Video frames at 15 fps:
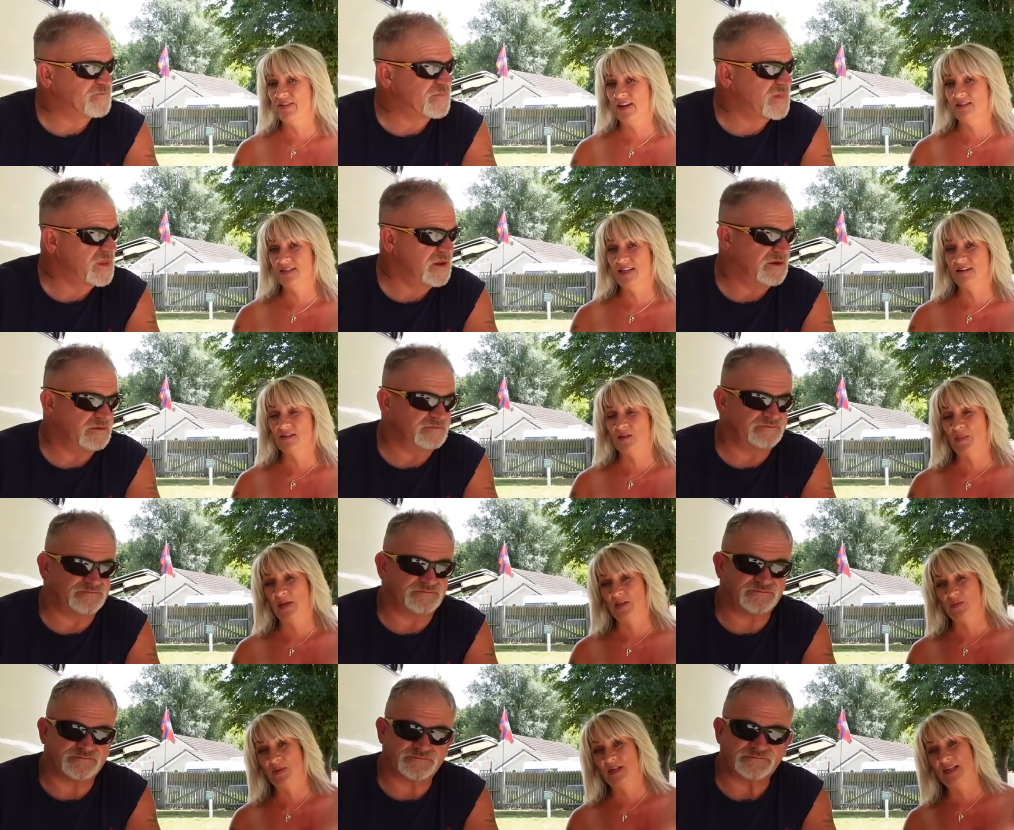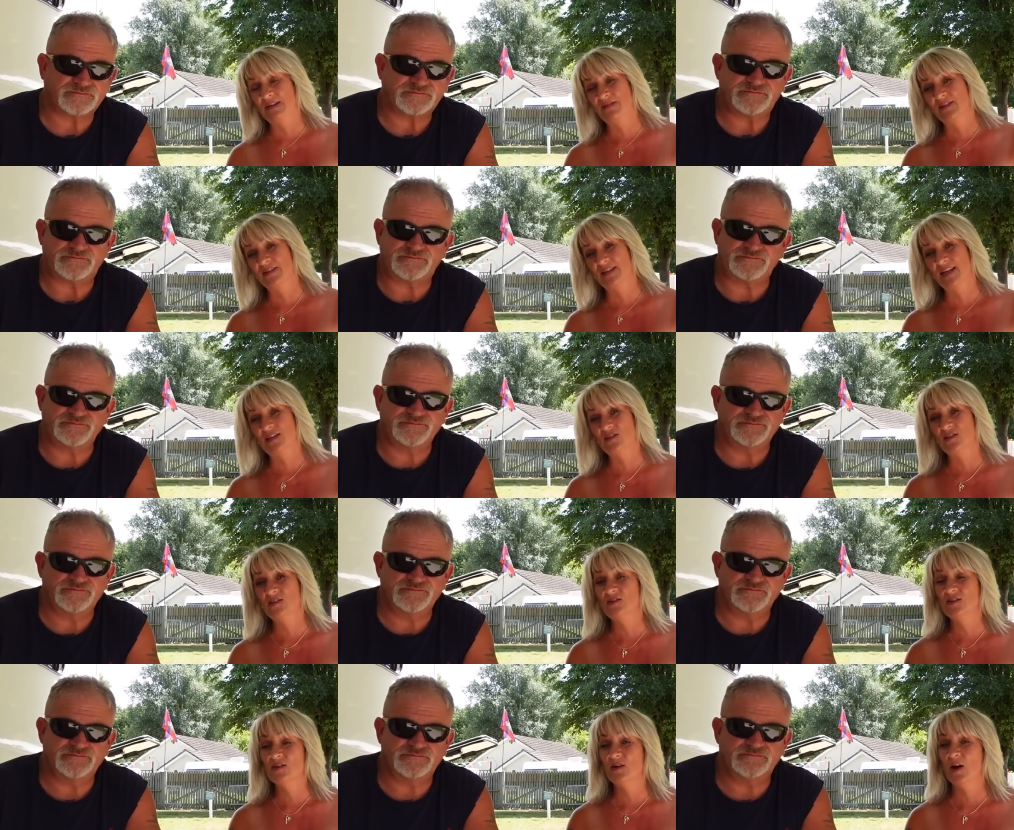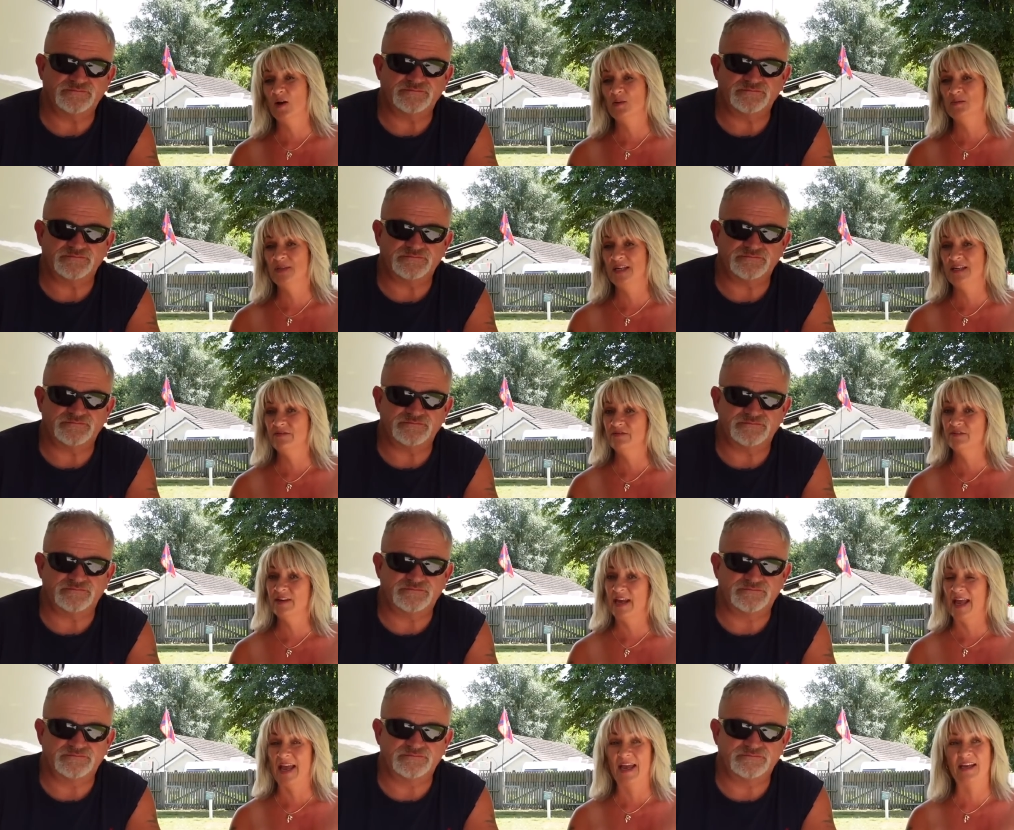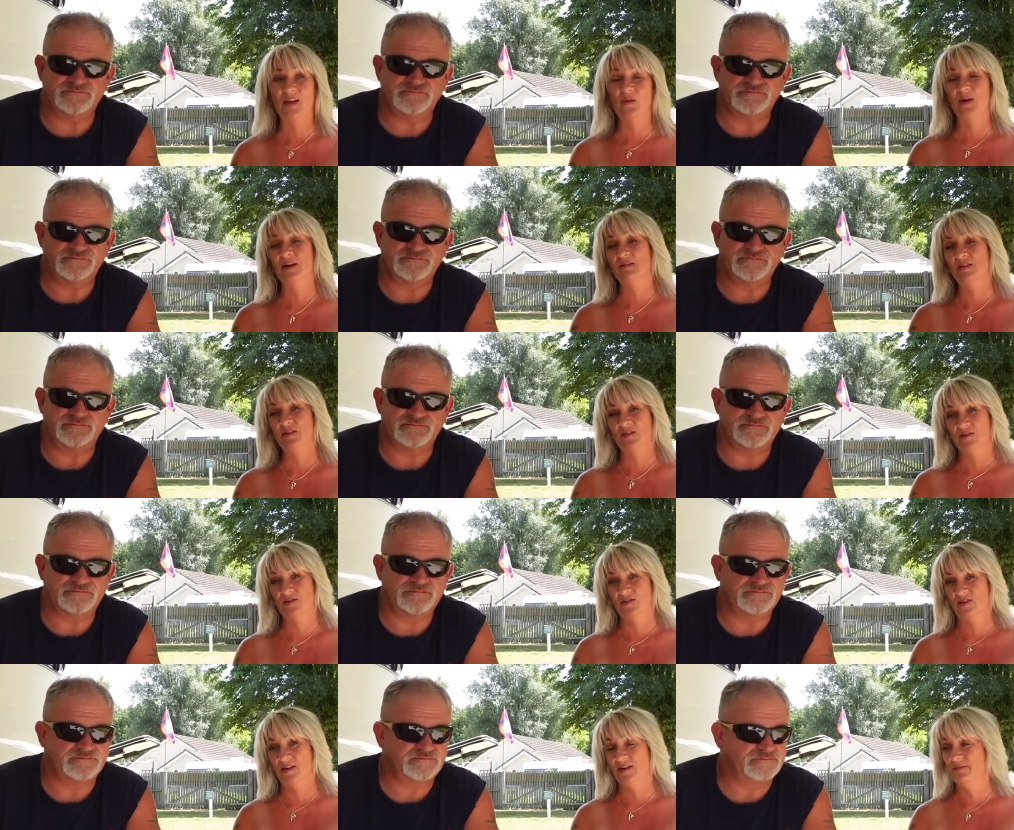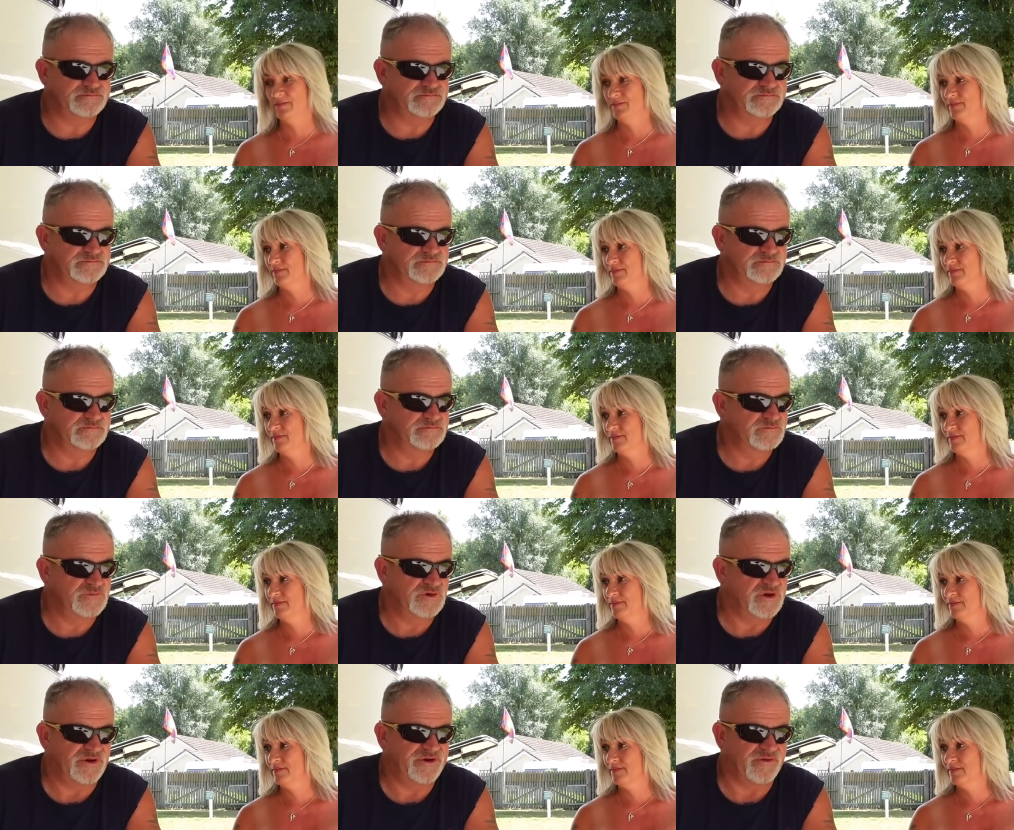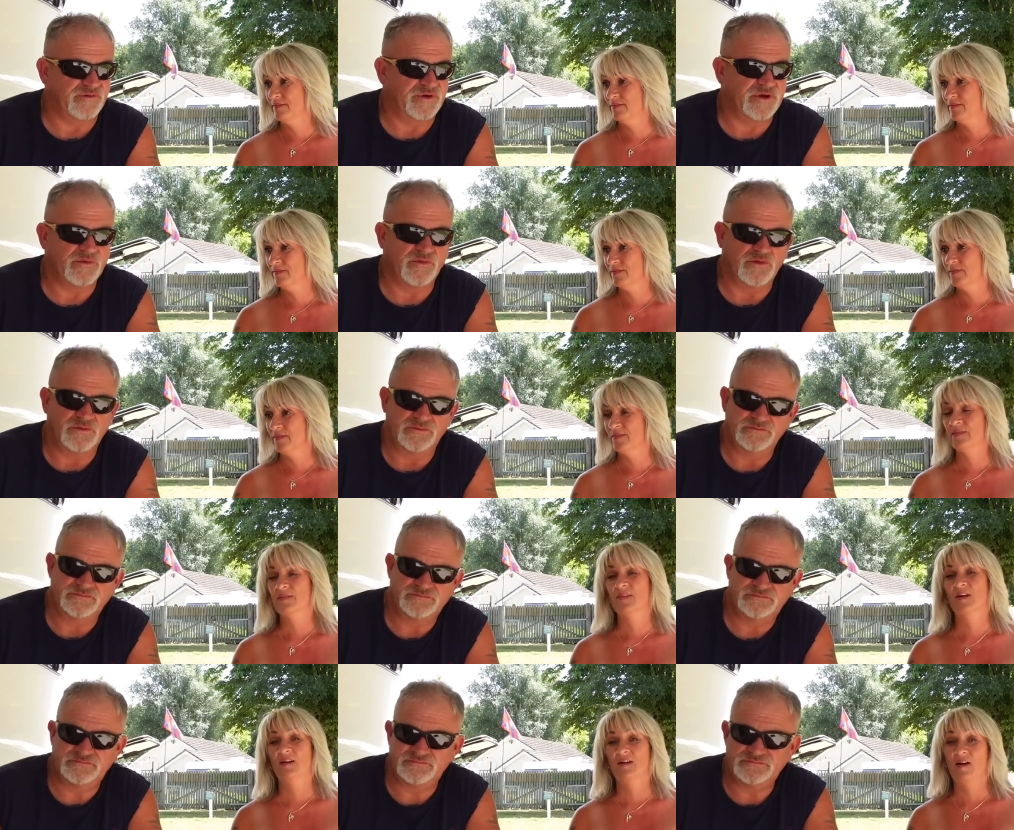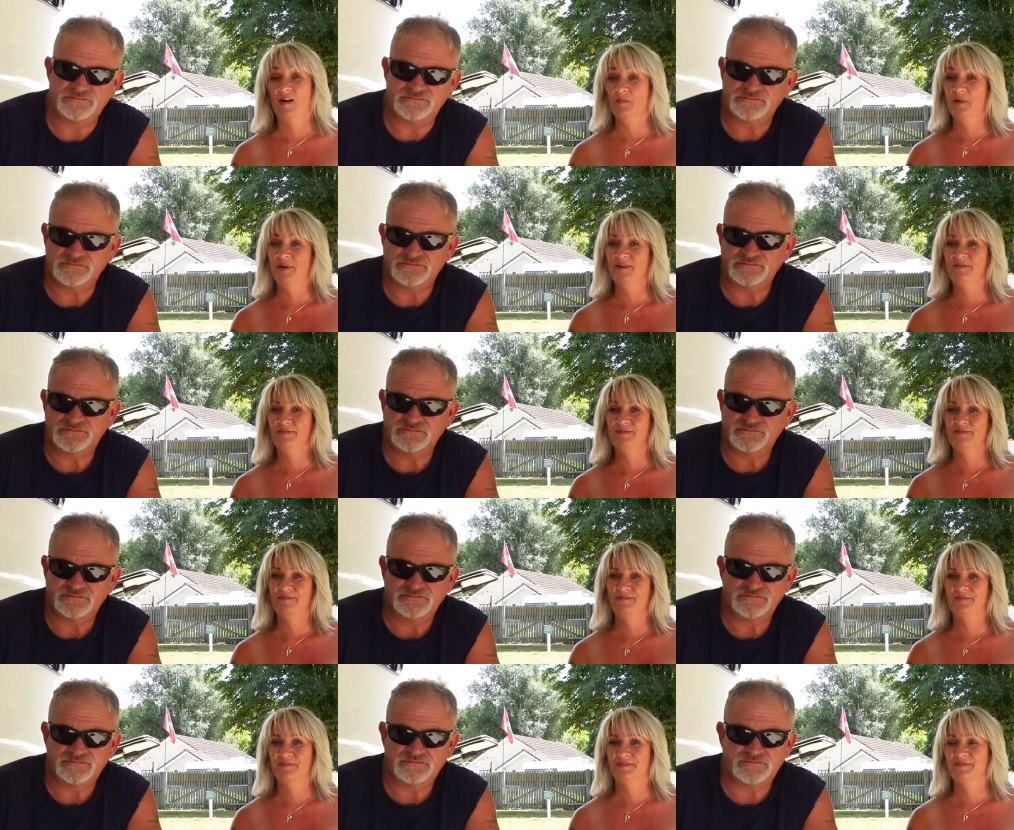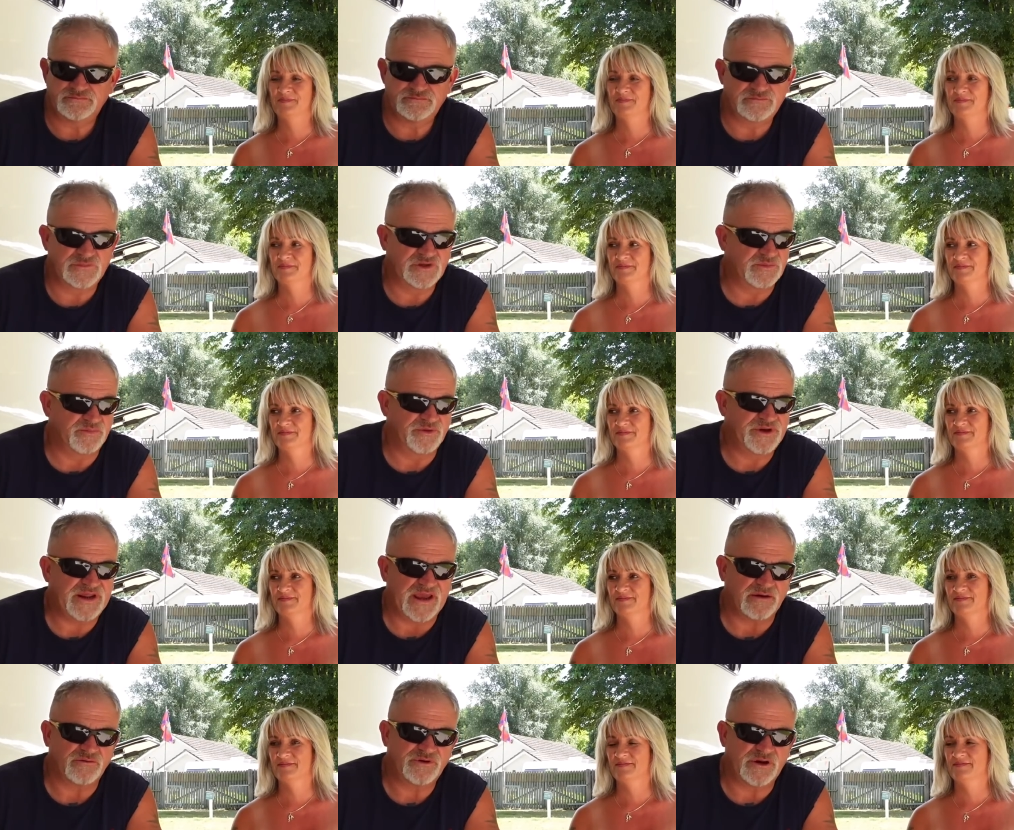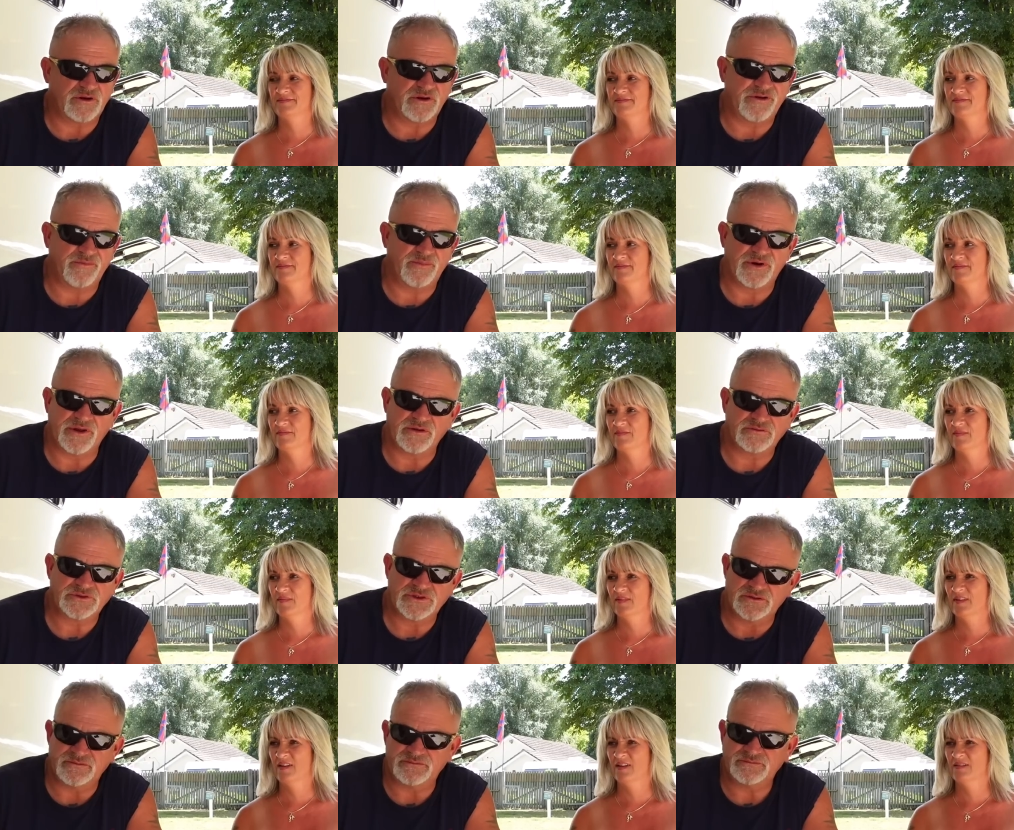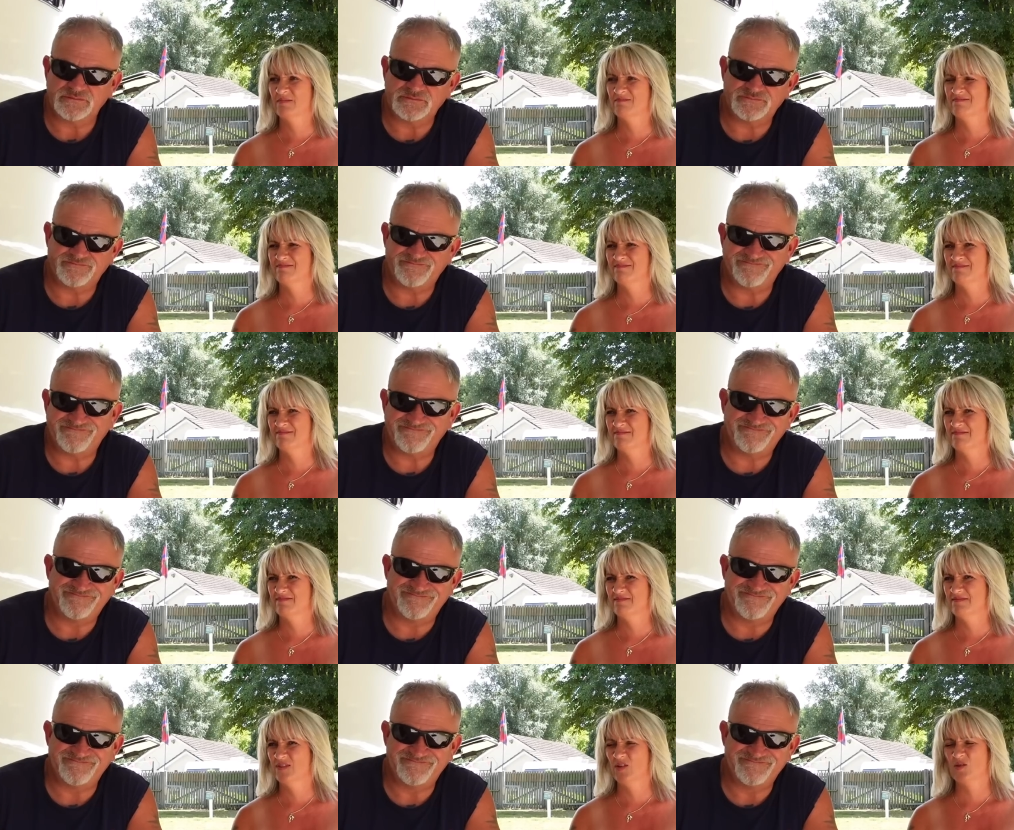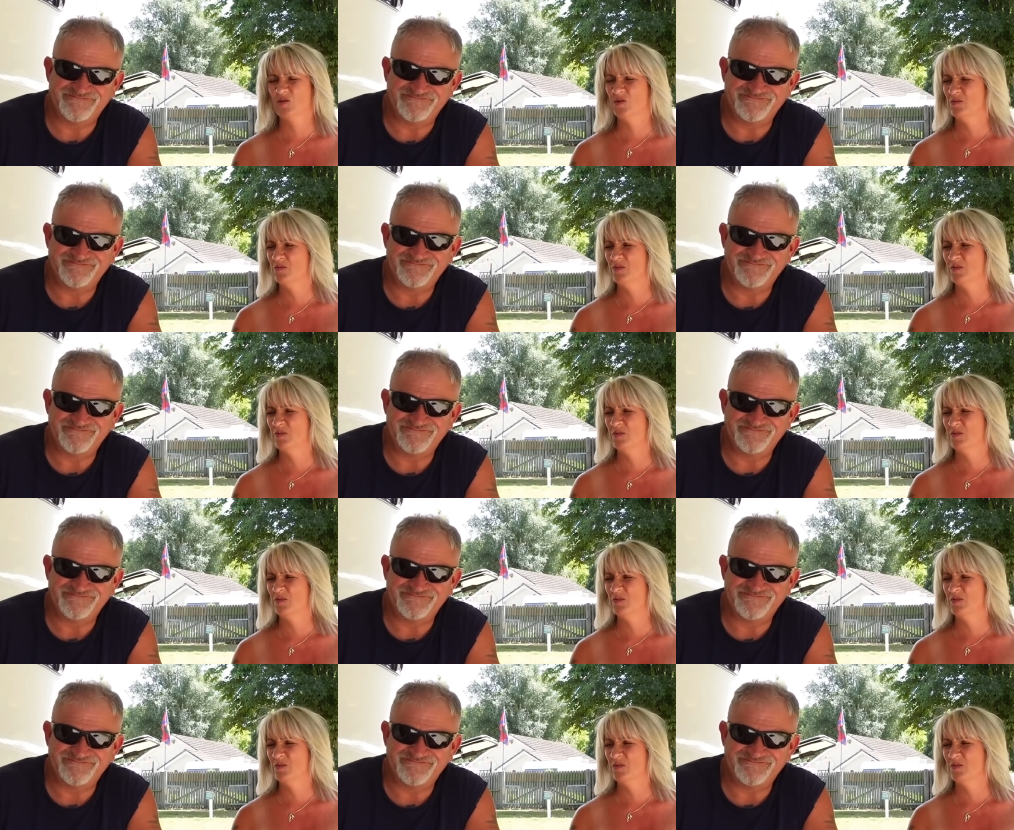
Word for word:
Speaker 1: found out, because I picked up a leaflet, they actually do home delivery anywhere in the country.
Speaker 2: Well, I don't want no more. I might. It's bloody old, looking, like else. Shut up,